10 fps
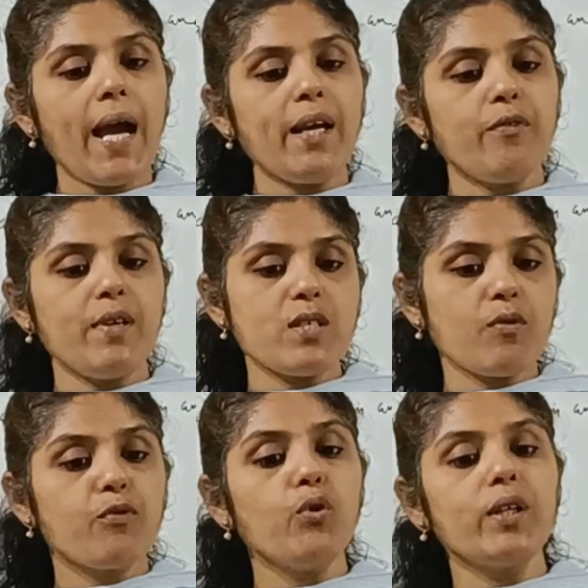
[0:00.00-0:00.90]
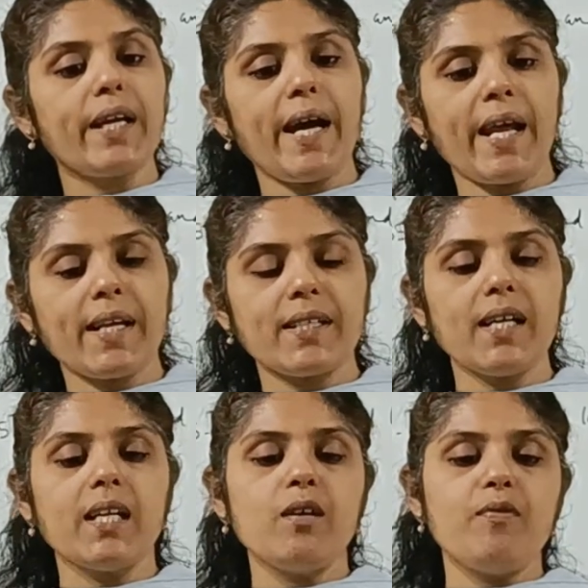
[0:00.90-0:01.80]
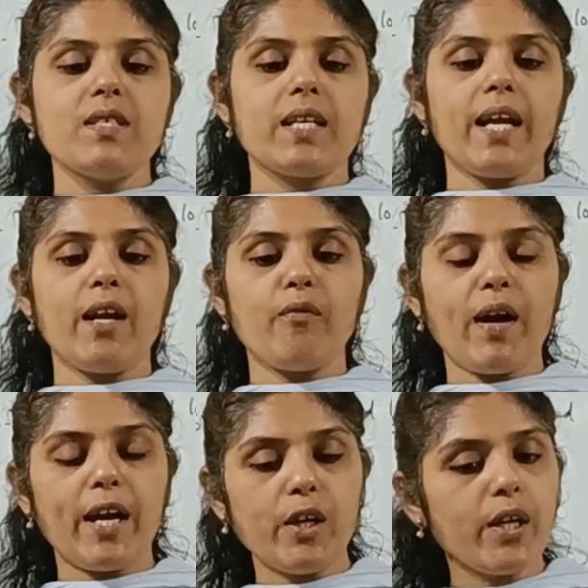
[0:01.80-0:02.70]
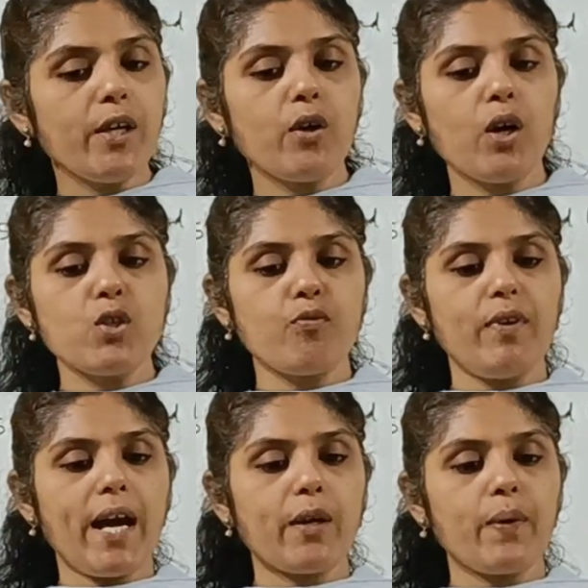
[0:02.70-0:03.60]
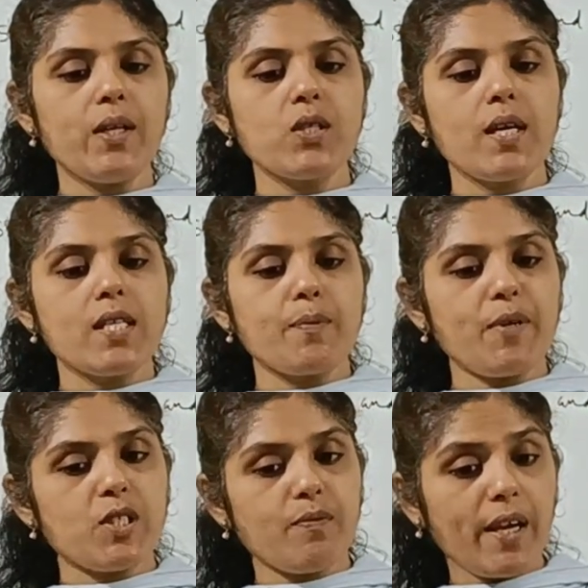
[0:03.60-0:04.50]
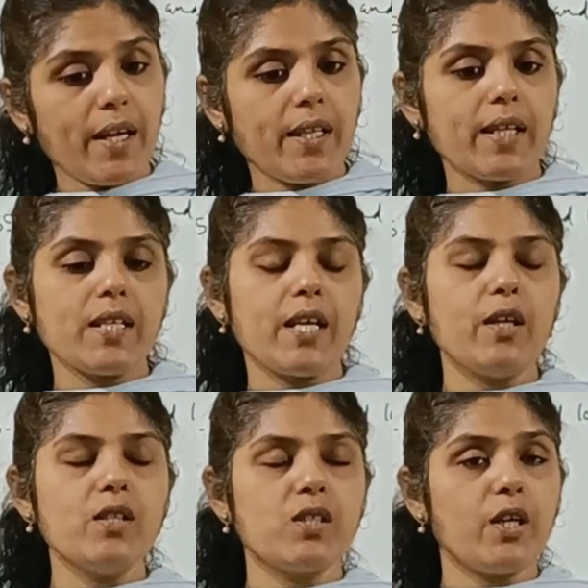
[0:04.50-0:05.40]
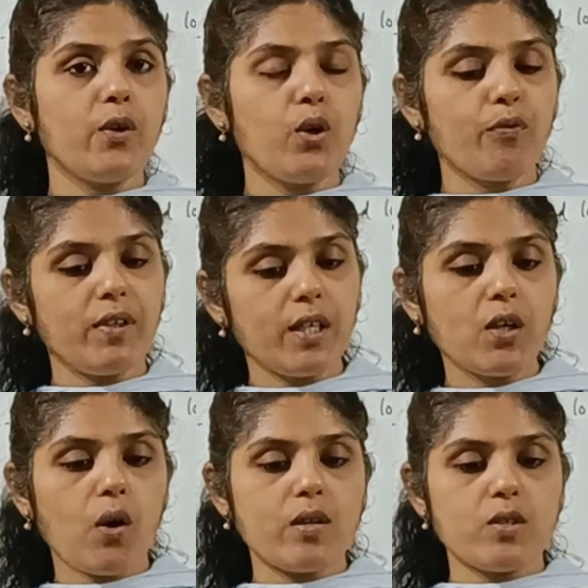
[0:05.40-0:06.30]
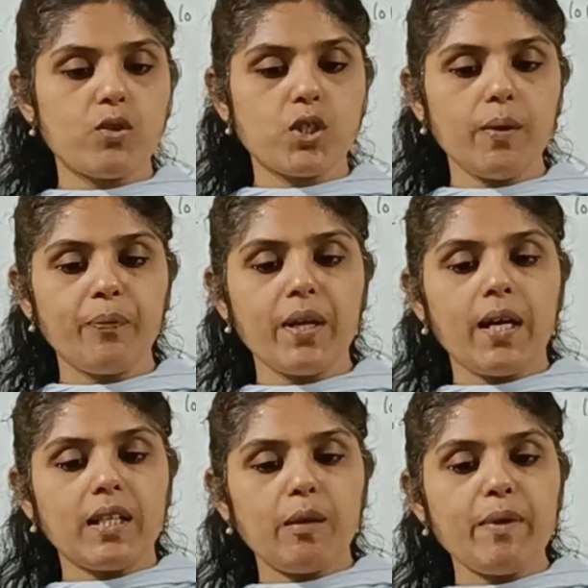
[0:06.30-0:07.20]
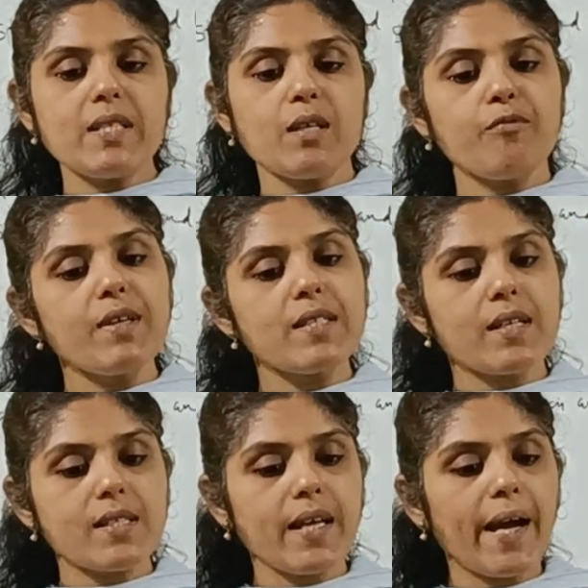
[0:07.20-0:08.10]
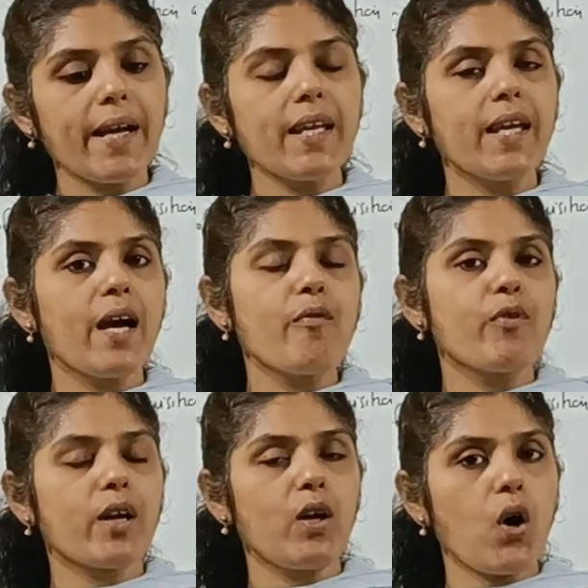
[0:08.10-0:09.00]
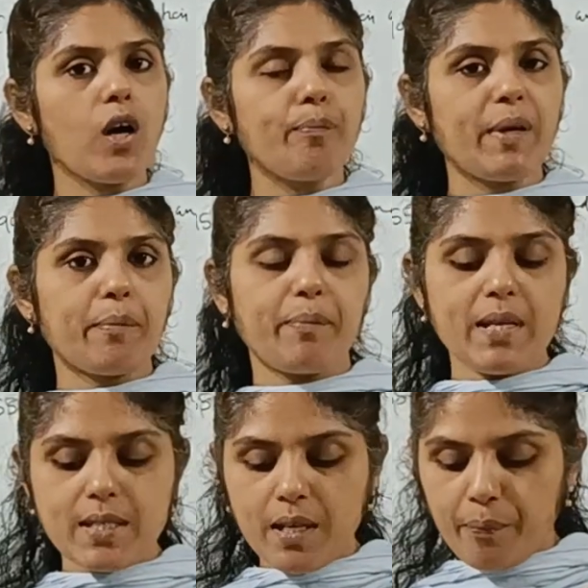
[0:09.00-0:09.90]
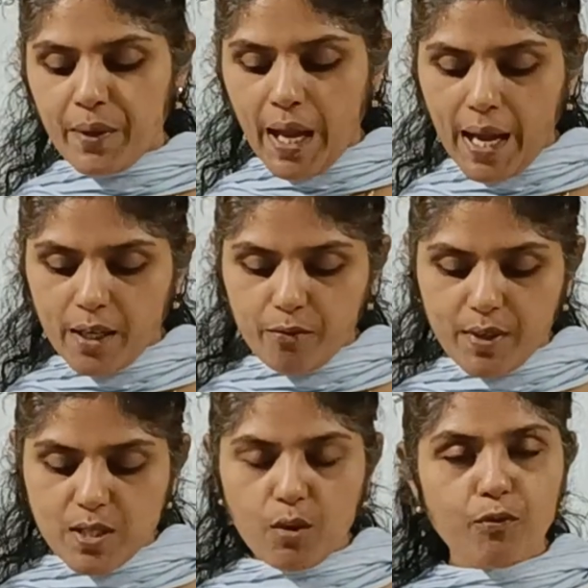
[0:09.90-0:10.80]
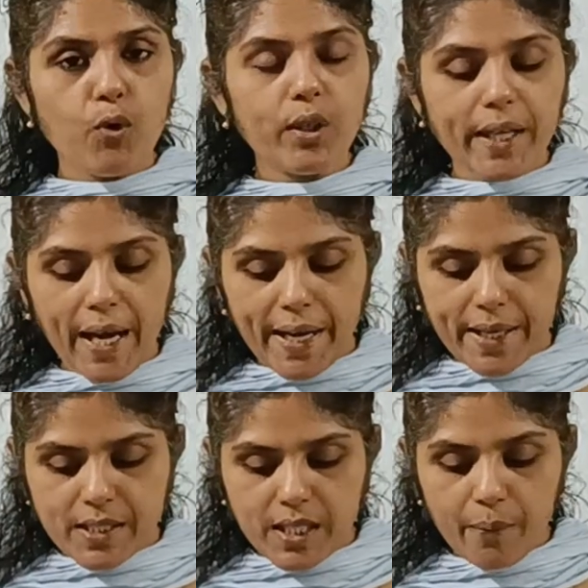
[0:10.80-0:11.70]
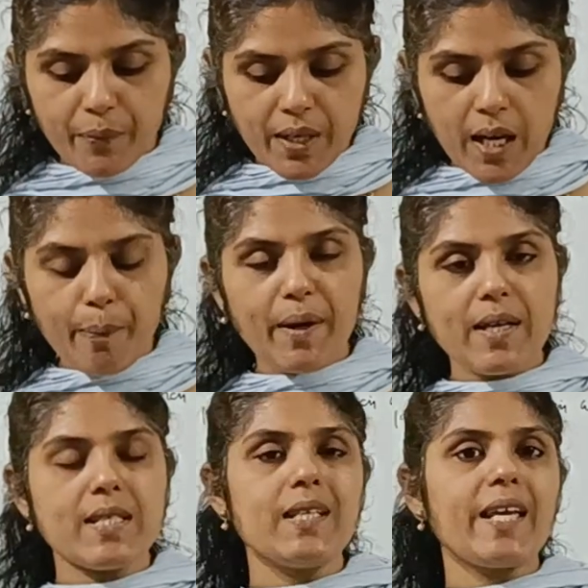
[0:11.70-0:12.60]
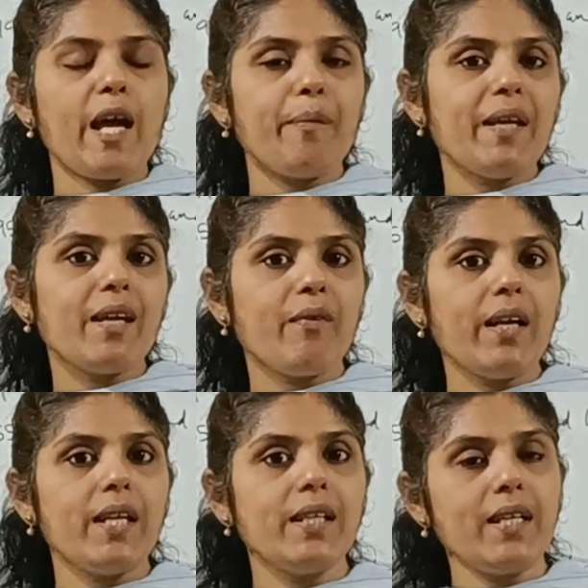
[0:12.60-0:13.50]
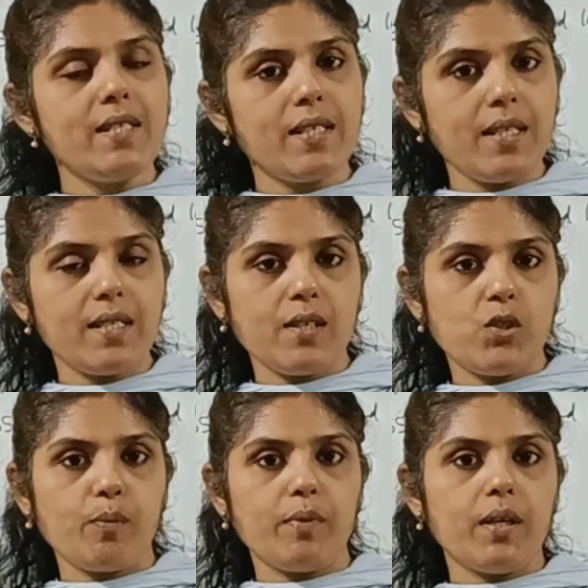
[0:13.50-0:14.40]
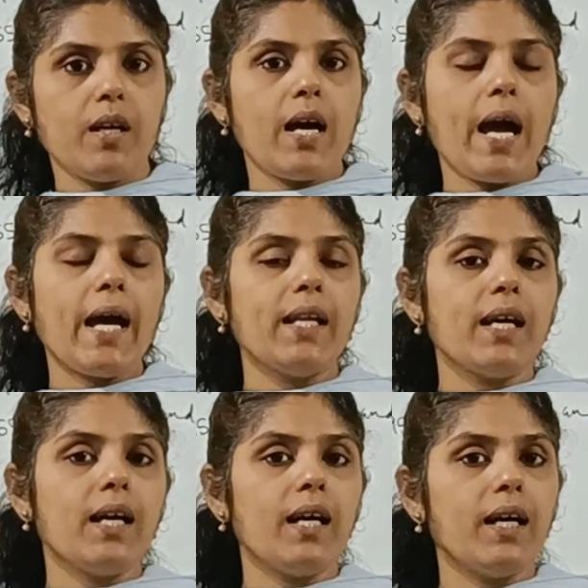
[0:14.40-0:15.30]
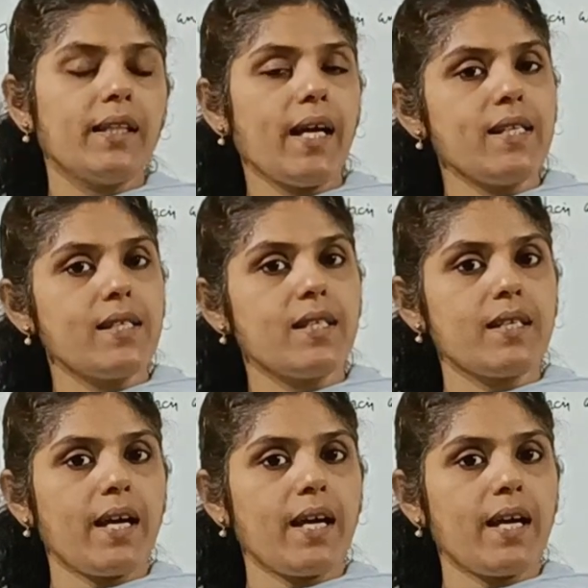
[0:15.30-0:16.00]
and if he is of good character, if he is an adequate knowledge of language specified in the 8th schedule of Indian Constitution, That means if he is residing here for a long purpose and if he is of good character, a person can be given Indian citizenship. And that